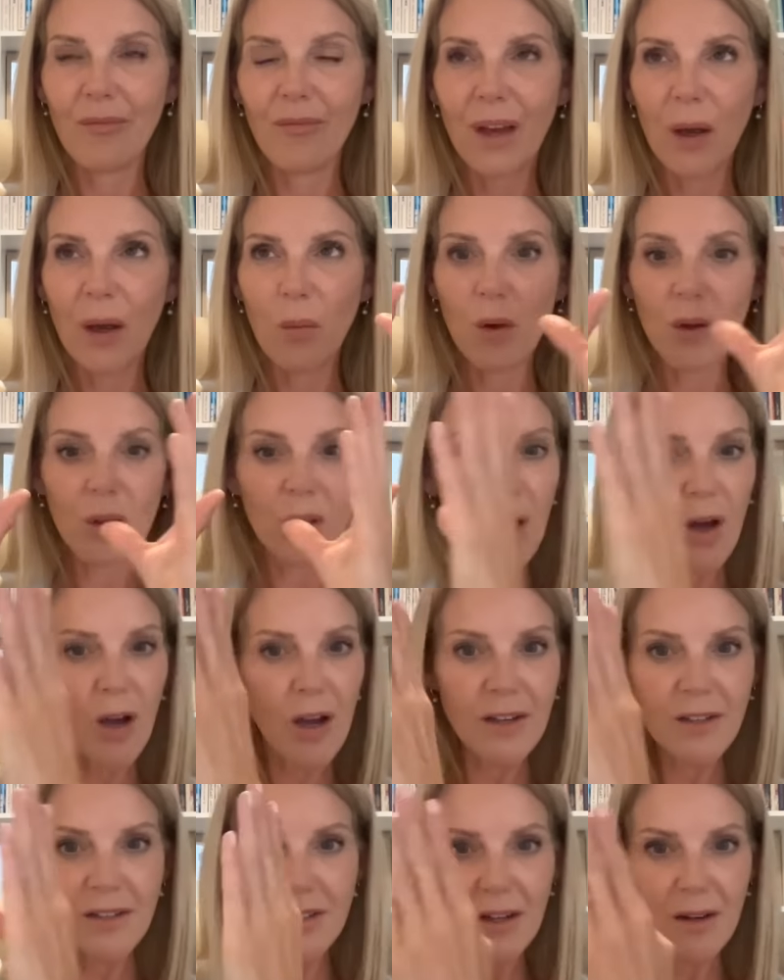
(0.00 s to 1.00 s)
they were
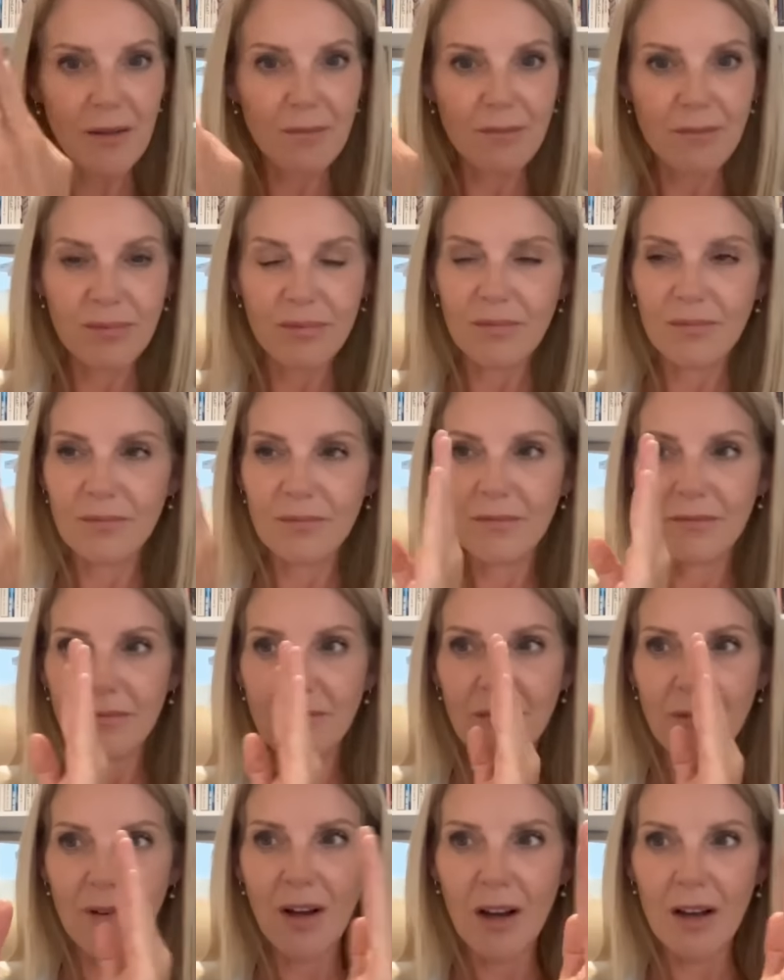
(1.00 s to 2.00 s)
lined up
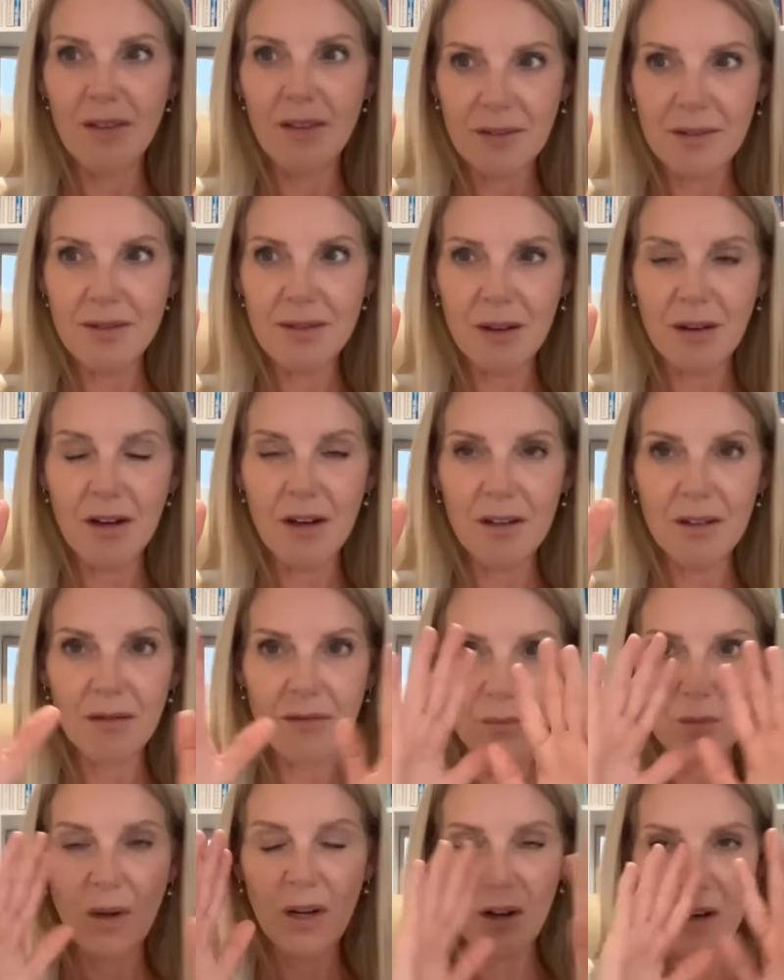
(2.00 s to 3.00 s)
either side
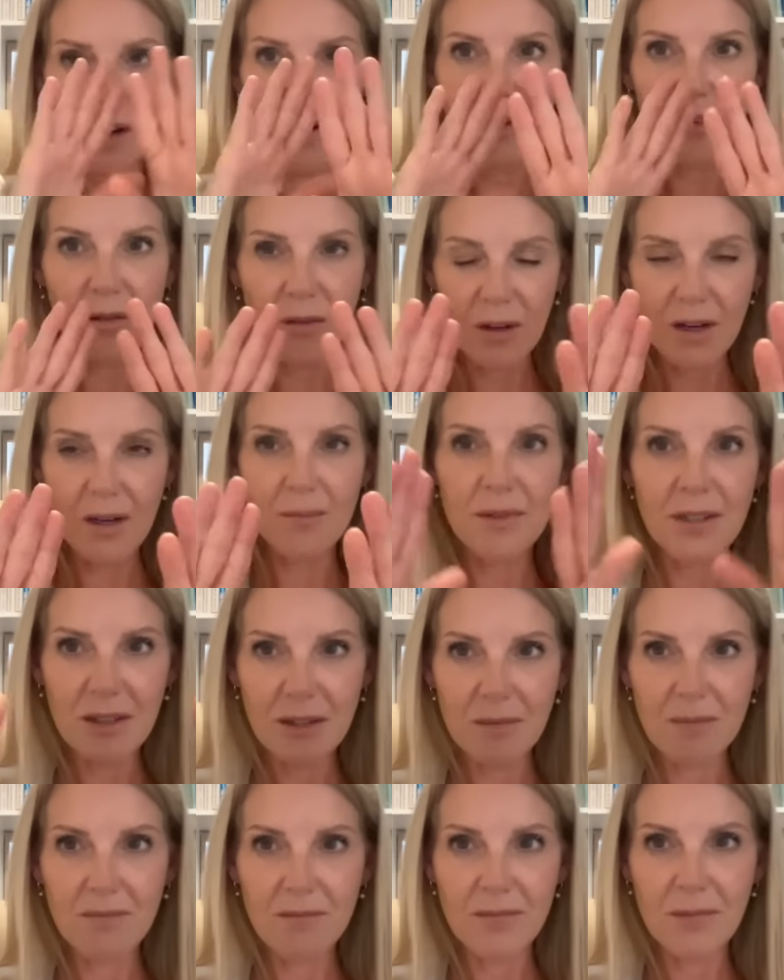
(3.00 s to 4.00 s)
of when I got up to
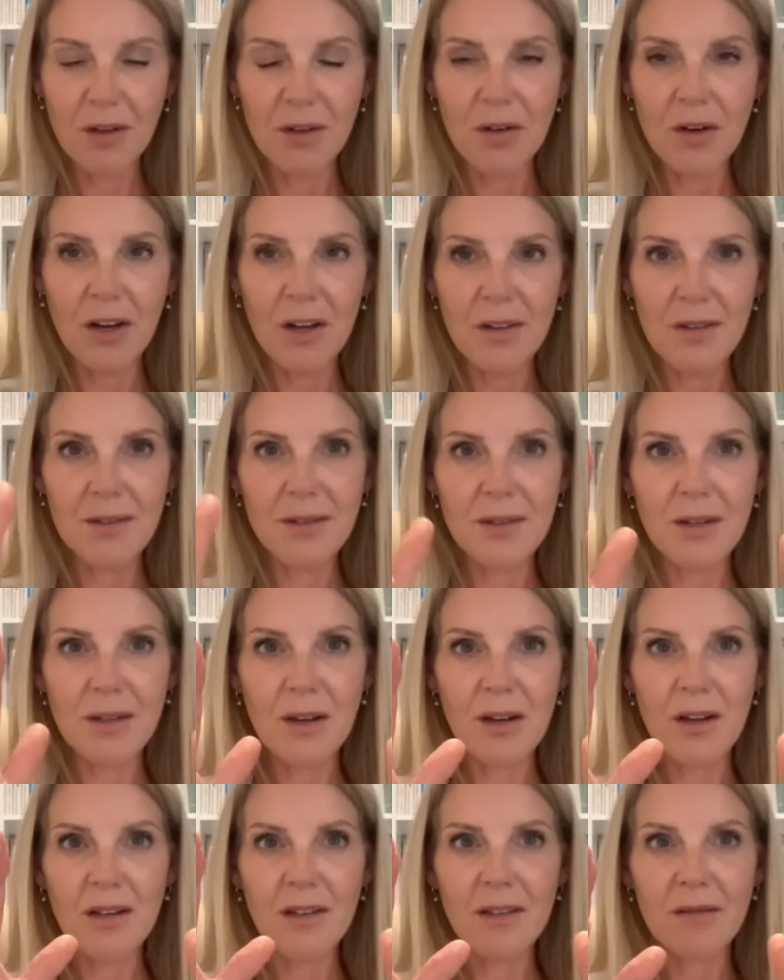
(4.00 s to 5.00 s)
them, on either
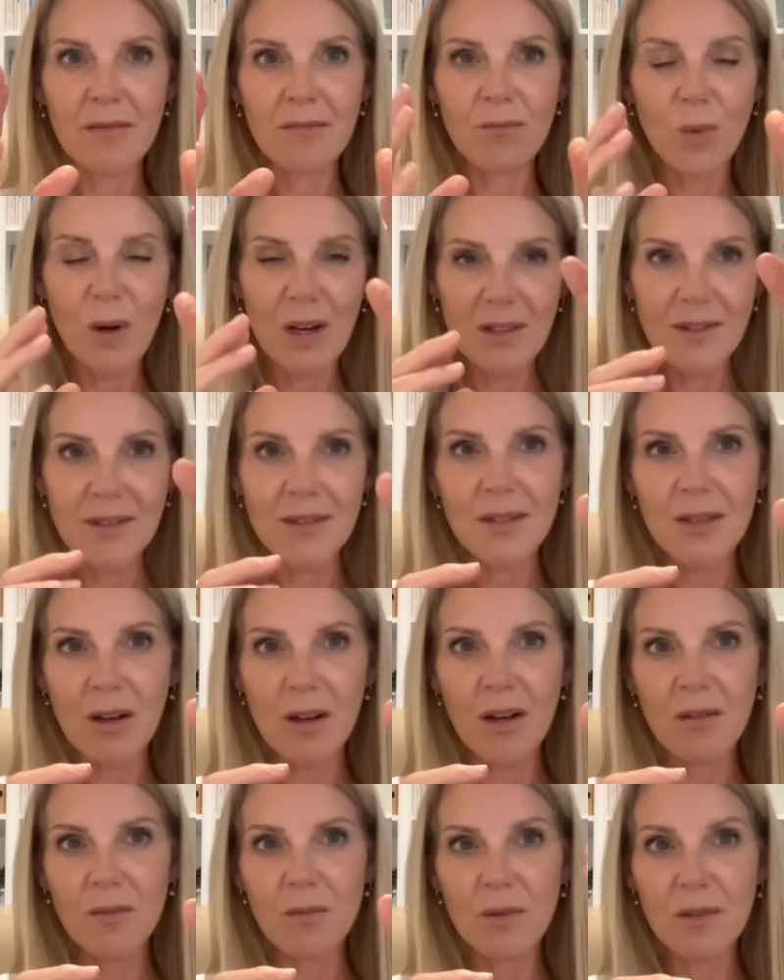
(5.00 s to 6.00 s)
side. And one
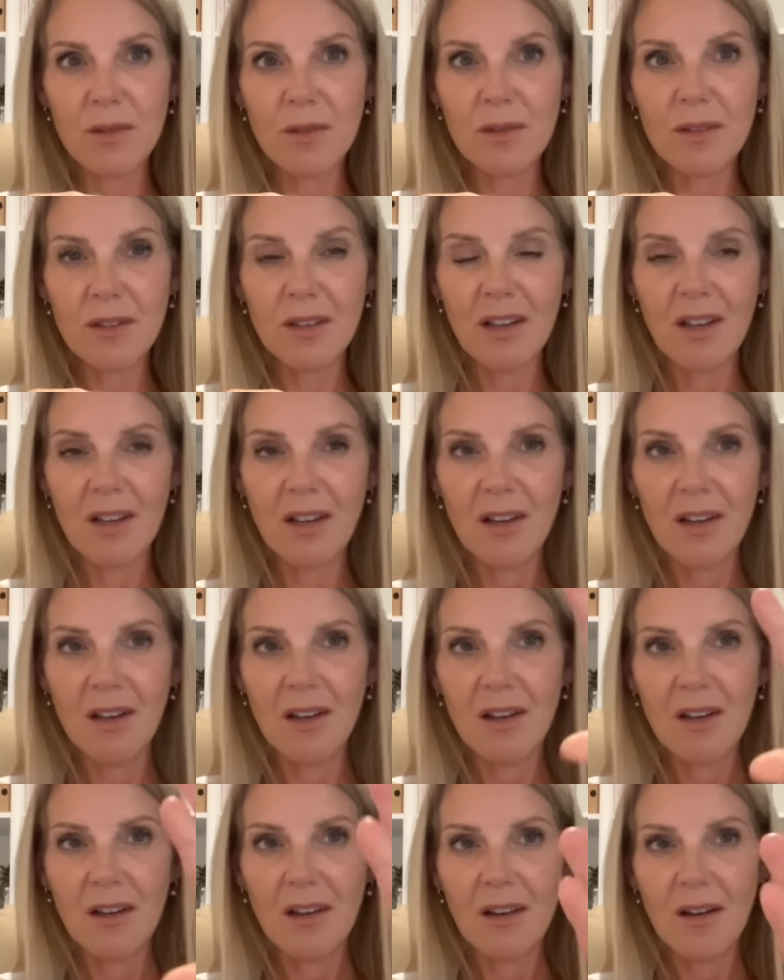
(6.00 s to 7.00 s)
side was
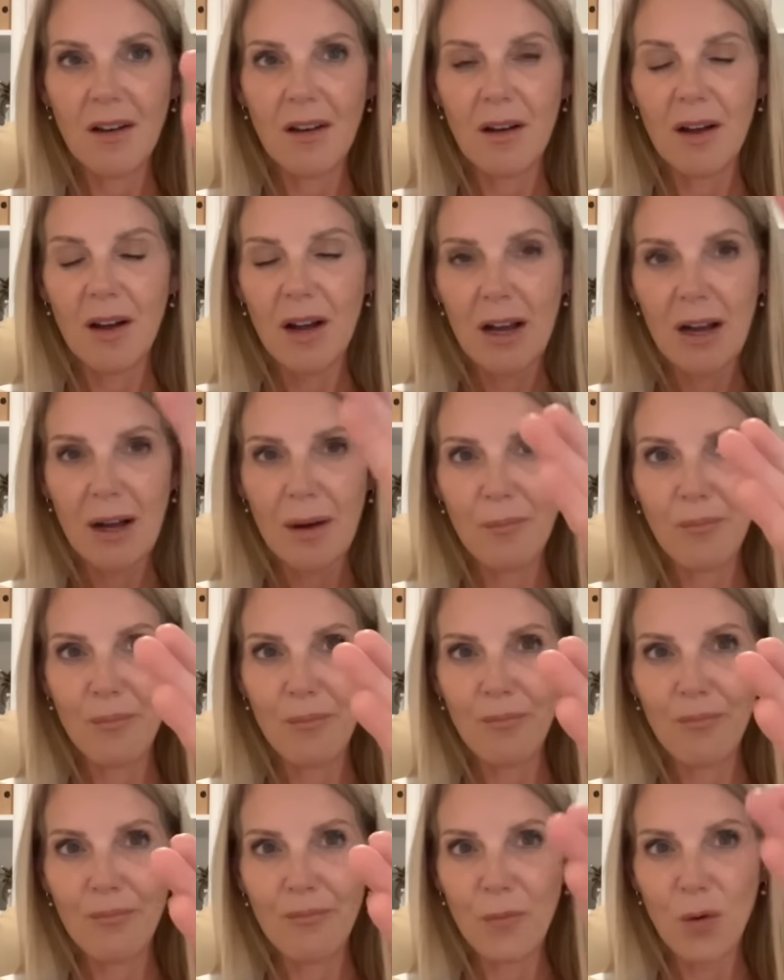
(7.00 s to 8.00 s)

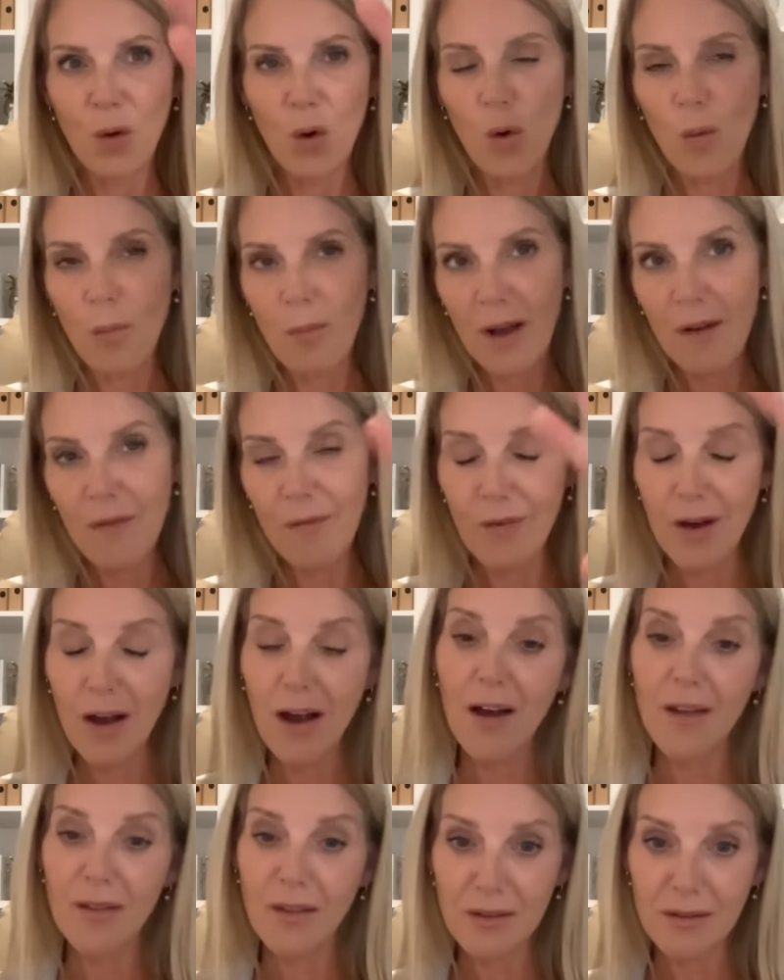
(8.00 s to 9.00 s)
all my
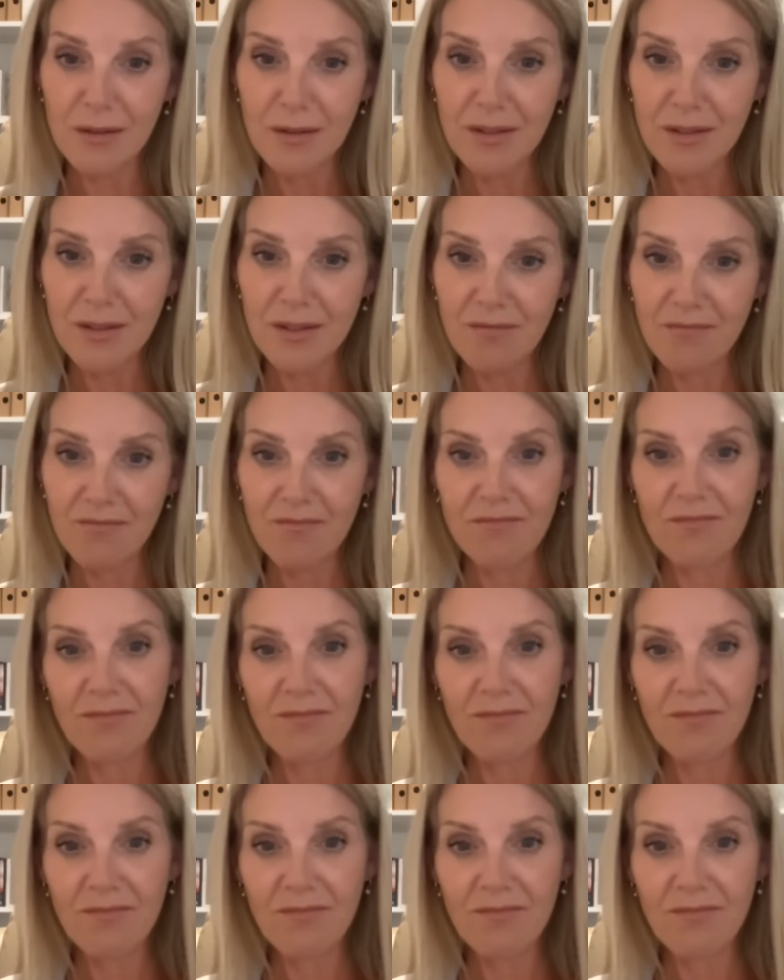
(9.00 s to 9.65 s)
father's